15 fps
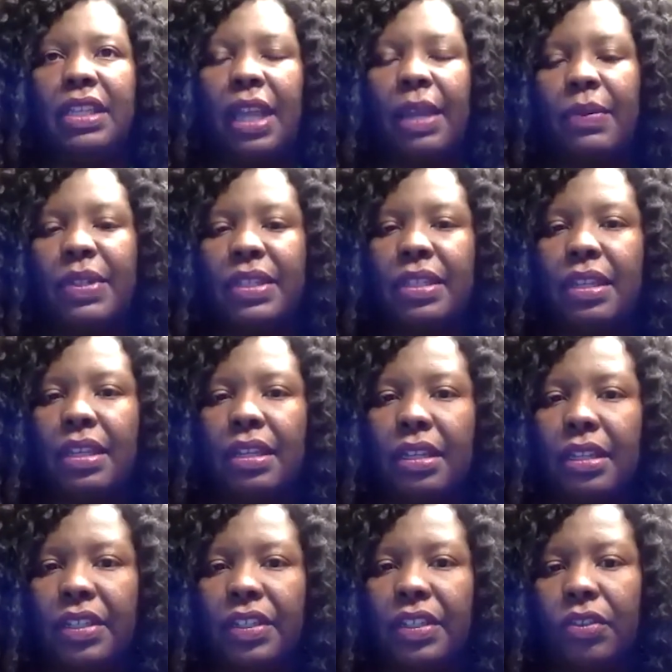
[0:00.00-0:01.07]
name was
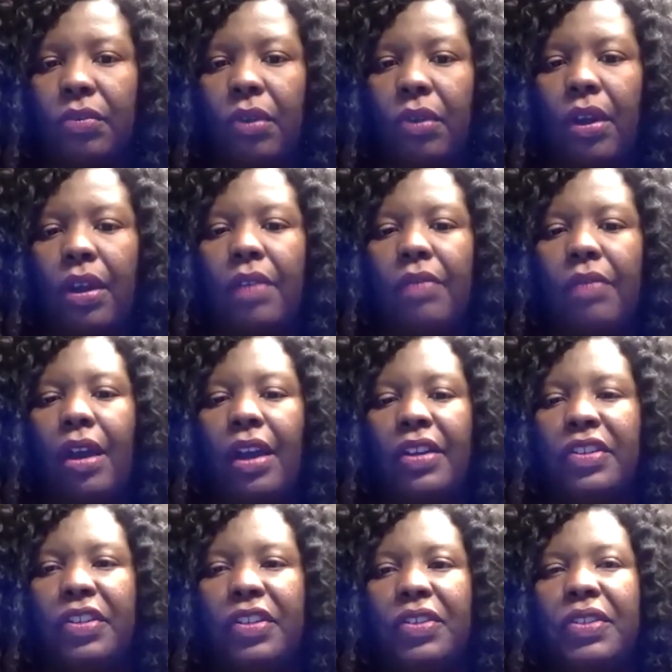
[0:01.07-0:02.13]
nicholas gerard
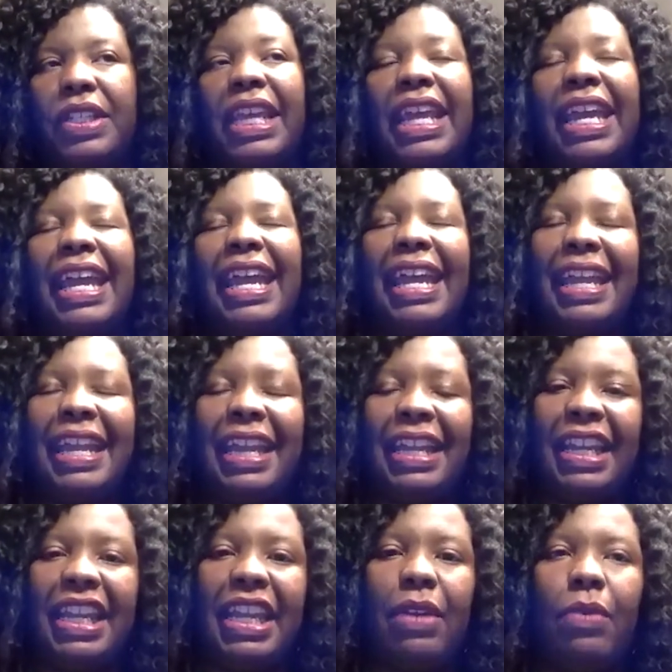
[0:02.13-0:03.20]
rogers and
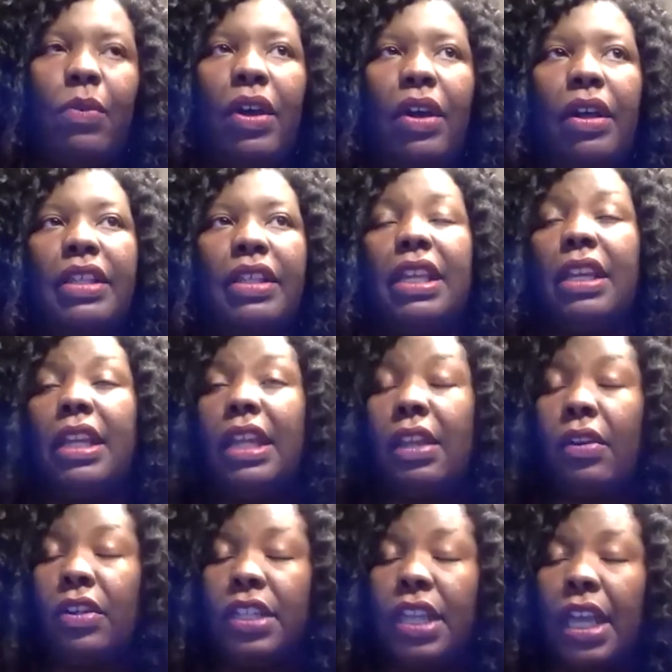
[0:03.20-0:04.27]
he was an
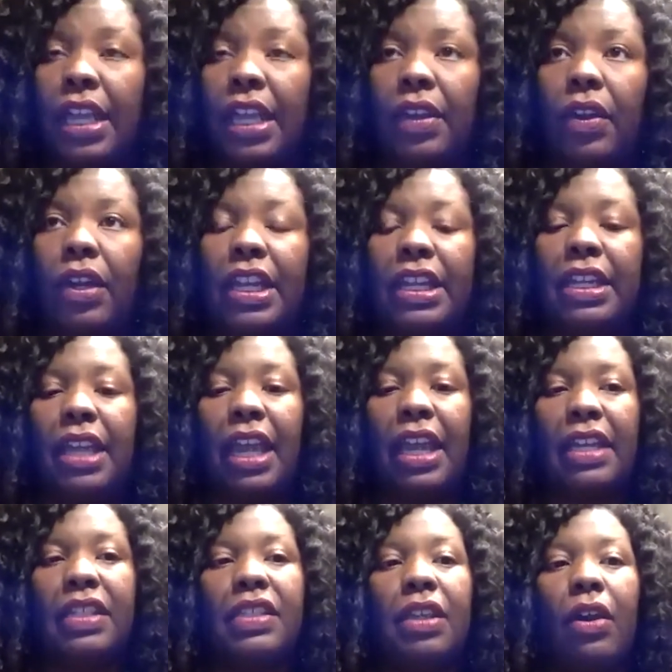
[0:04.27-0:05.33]
entertainer. He
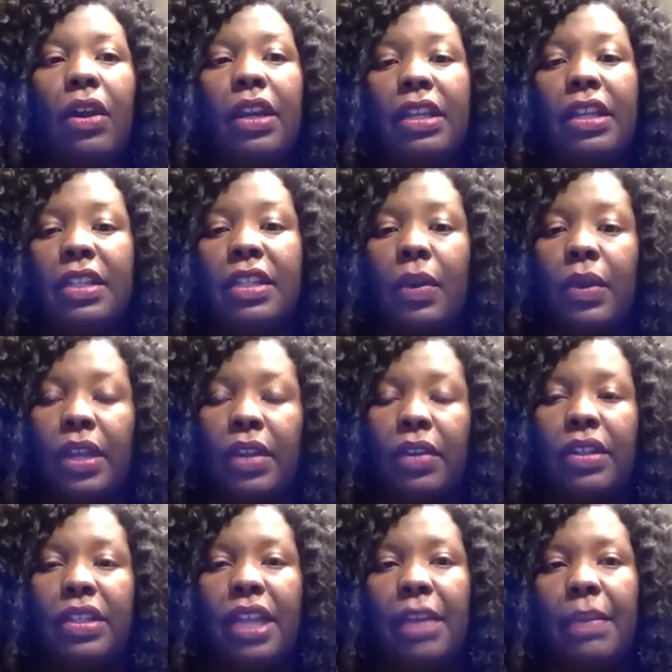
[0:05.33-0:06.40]
had started his own
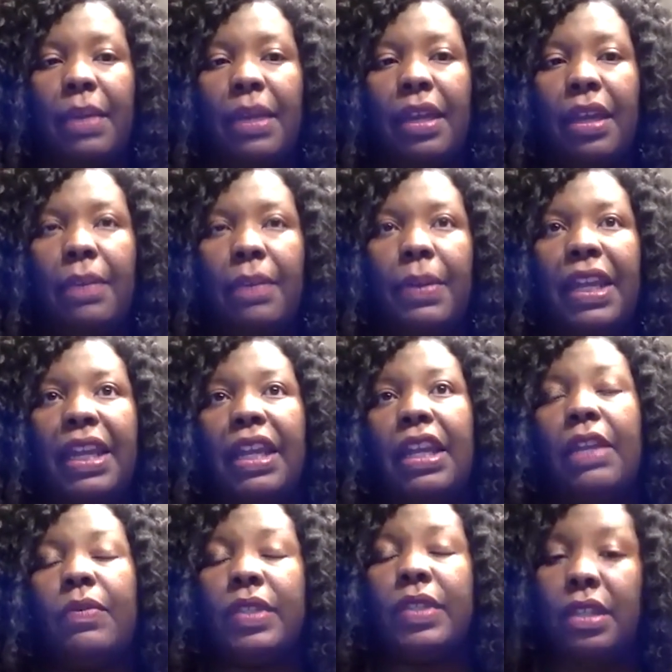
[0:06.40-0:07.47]
entertainment mm. company mm. and
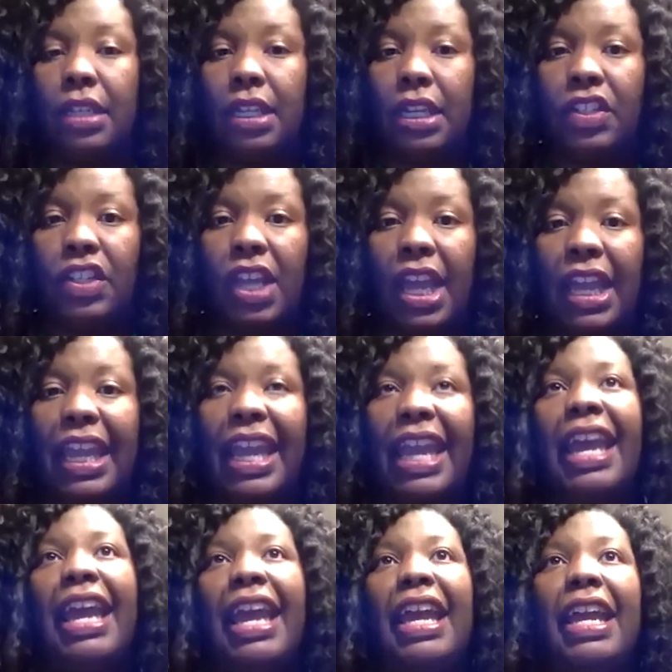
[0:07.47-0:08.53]
he was a DJ
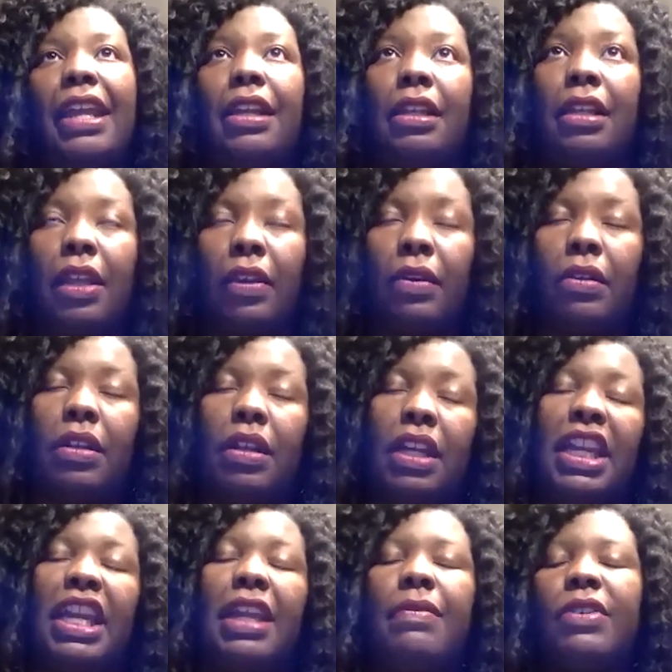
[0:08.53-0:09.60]
and literally
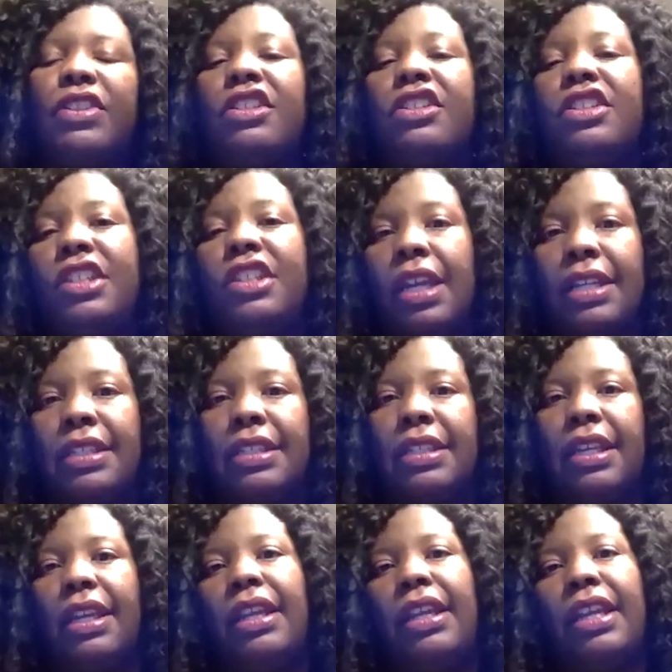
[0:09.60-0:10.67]
he was just
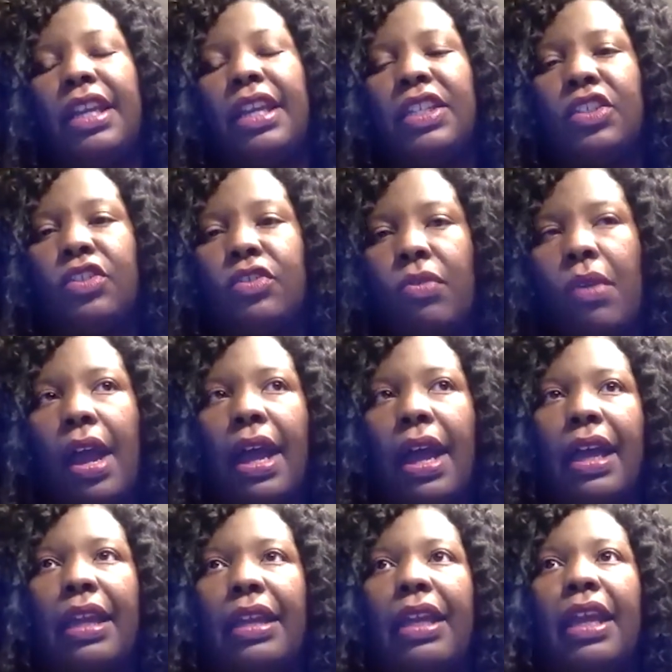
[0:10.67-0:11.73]
getting his
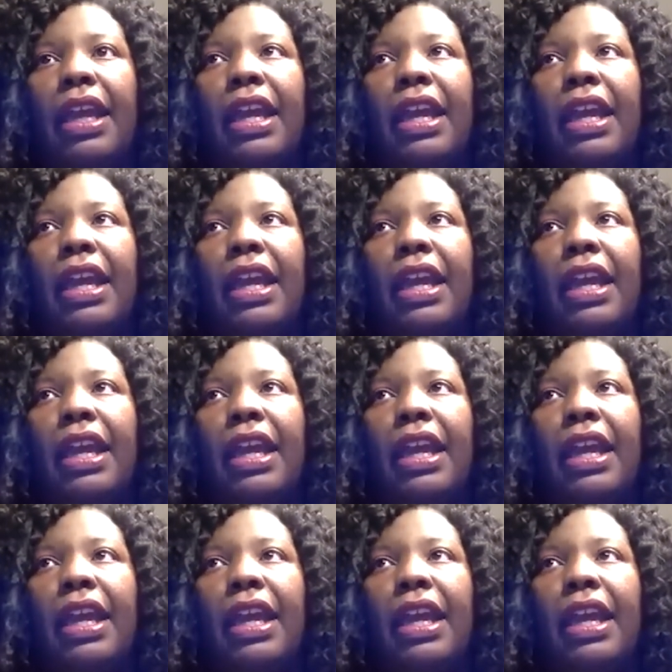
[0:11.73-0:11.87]
stride.